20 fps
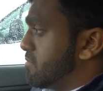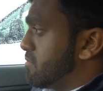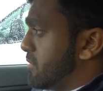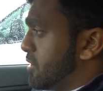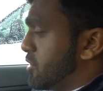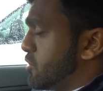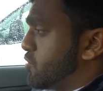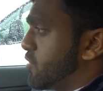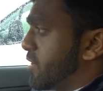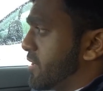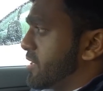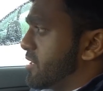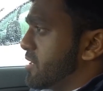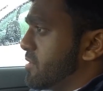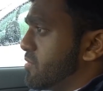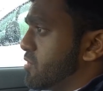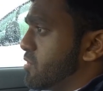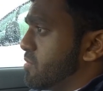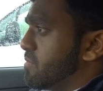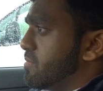he instructed
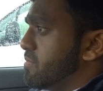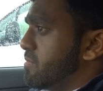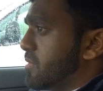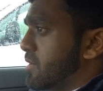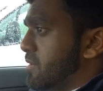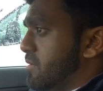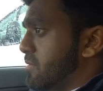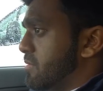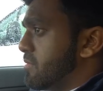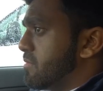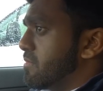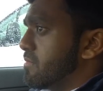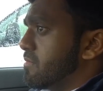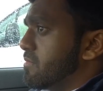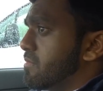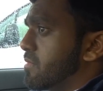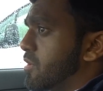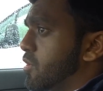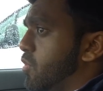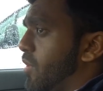them to
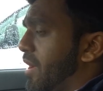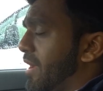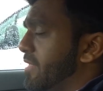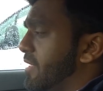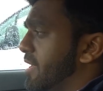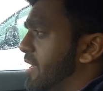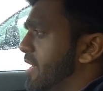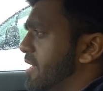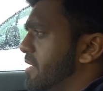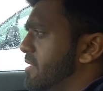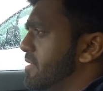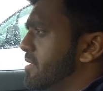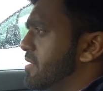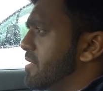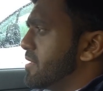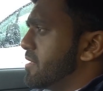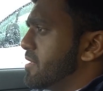acquired the land,